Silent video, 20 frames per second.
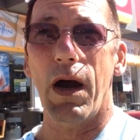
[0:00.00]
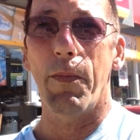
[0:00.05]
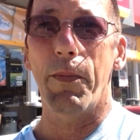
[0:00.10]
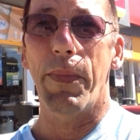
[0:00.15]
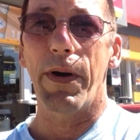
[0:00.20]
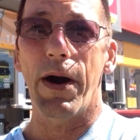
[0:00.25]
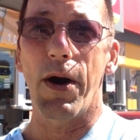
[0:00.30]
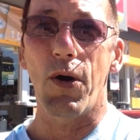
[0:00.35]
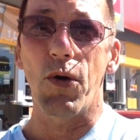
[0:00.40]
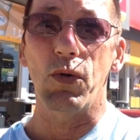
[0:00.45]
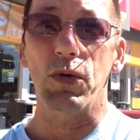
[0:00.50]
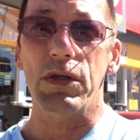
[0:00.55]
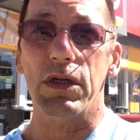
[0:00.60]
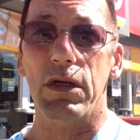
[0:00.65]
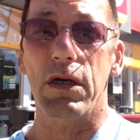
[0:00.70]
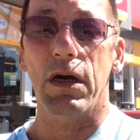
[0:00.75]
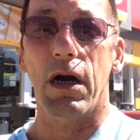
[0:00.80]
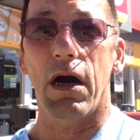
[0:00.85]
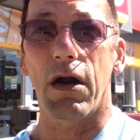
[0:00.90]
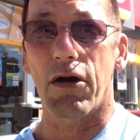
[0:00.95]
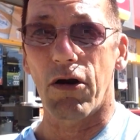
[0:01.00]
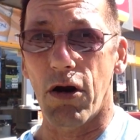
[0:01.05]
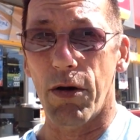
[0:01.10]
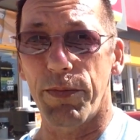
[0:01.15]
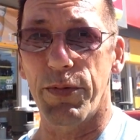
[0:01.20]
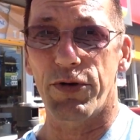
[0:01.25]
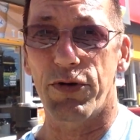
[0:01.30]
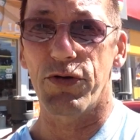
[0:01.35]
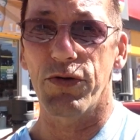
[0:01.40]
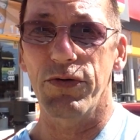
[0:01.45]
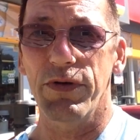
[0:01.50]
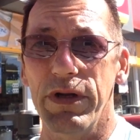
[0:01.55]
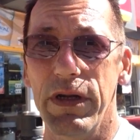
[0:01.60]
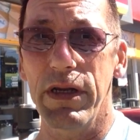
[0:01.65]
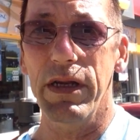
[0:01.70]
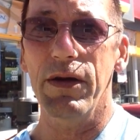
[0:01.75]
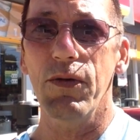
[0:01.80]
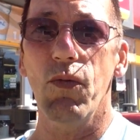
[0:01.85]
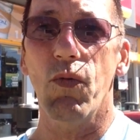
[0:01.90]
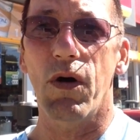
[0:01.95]
about our
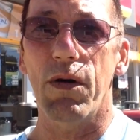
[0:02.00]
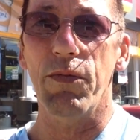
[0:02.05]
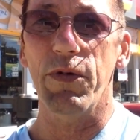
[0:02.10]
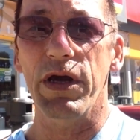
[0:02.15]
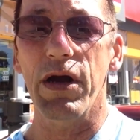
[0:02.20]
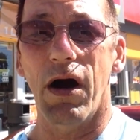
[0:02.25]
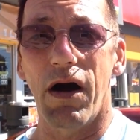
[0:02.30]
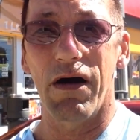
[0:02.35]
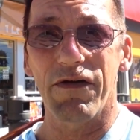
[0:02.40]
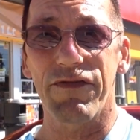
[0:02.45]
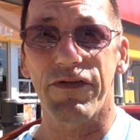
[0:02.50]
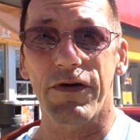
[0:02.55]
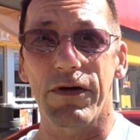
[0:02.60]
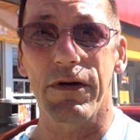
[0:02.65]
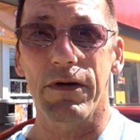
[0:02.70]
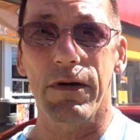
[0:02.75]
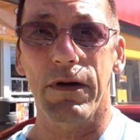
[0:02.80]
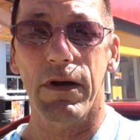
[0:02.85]
opportunity, what we offer,